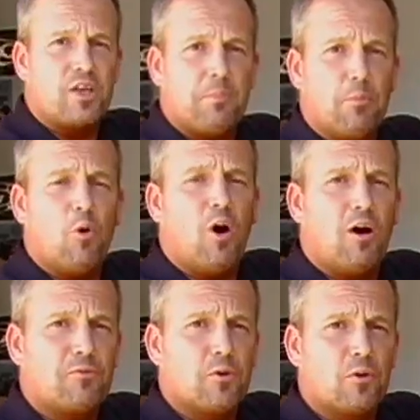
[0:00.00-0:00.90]
capable
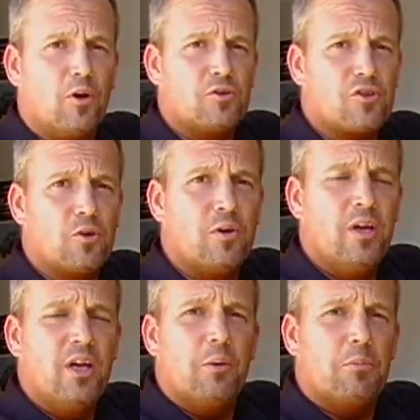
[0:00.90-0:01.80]
off-road also,
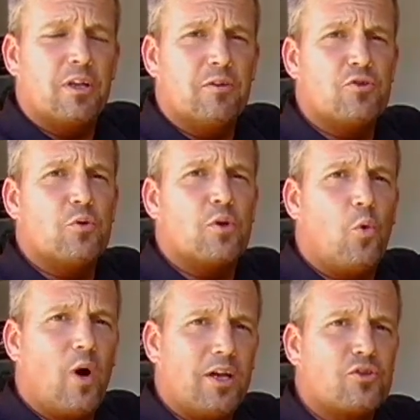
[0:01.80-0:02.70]
but it gives you a
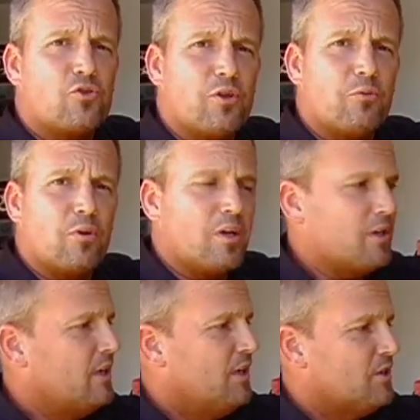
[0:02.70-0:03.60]
quiet street ride.
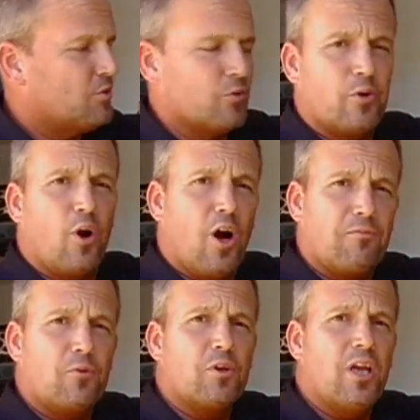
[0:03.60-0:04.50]
So they're
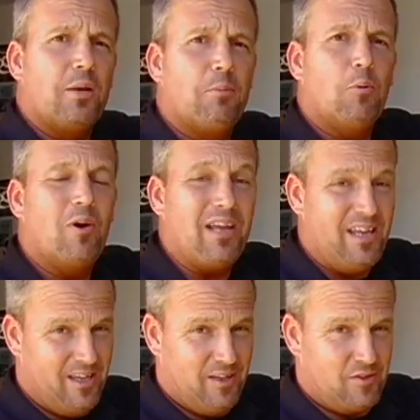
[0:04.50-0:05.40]
off-road capable
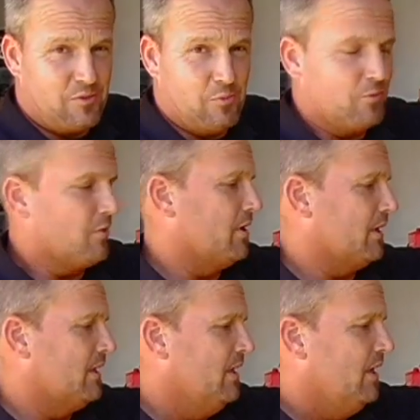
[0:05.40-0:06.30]
and smooth
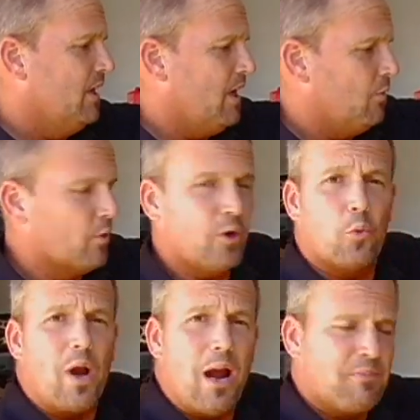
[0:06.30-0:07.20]
riding. We're going to
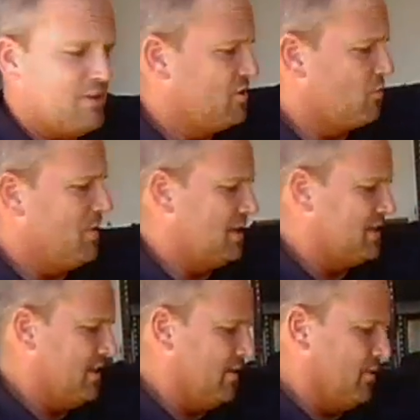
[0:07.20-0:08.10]
wrap these around a
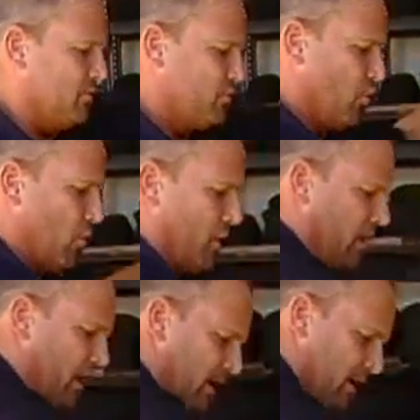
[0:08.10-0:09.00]
set of their Torque